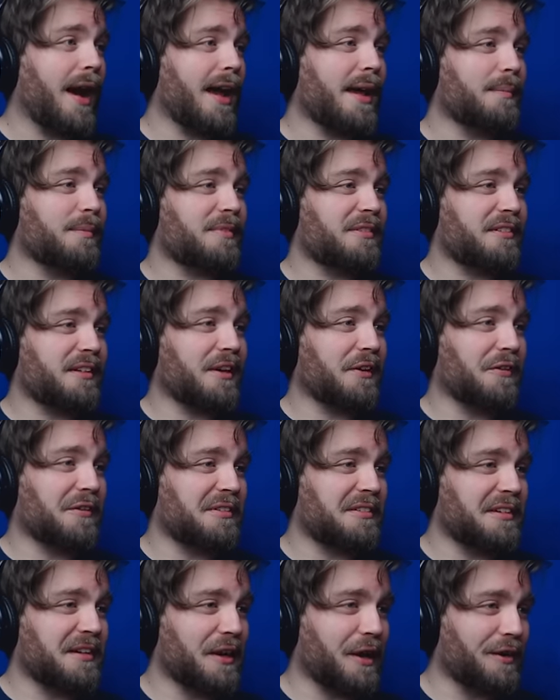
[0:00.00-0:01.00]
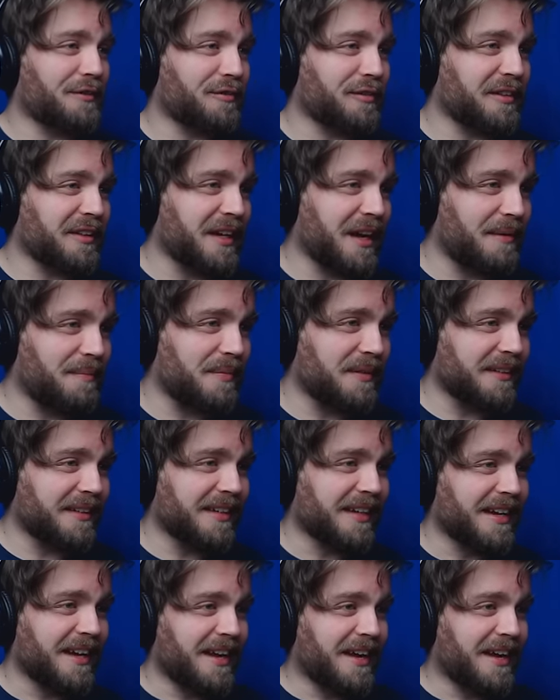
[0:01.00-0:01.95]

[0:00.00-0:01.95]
I am seriously over-encumbered.